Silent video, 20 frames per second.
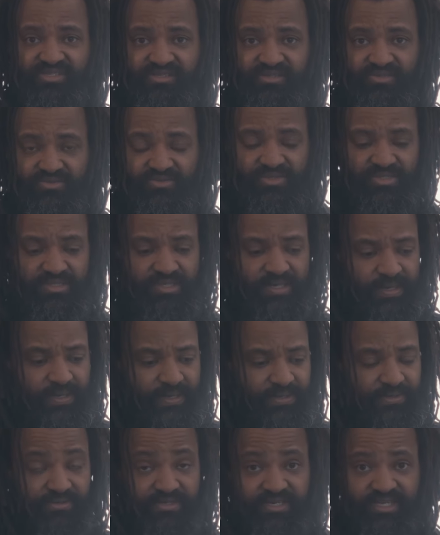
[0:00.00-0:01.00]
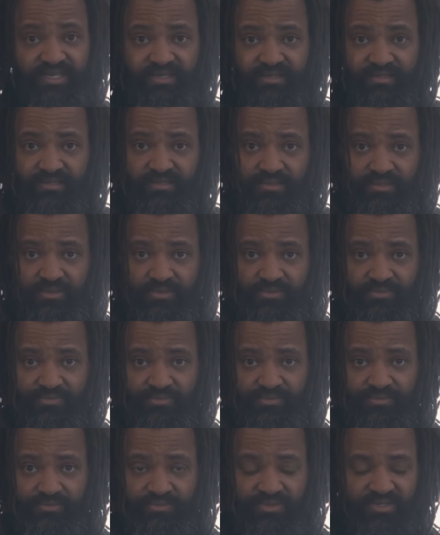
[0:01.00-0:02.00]
lose your heat
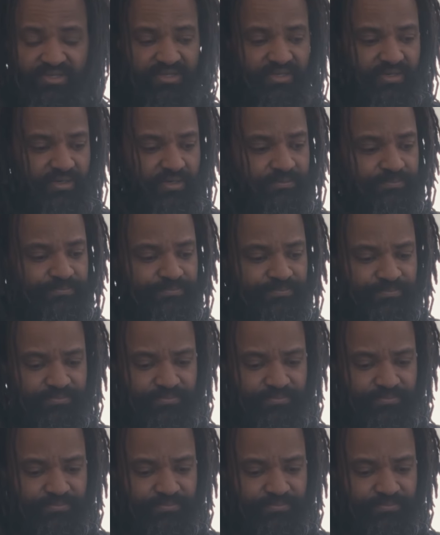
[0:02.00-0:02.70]
through the um,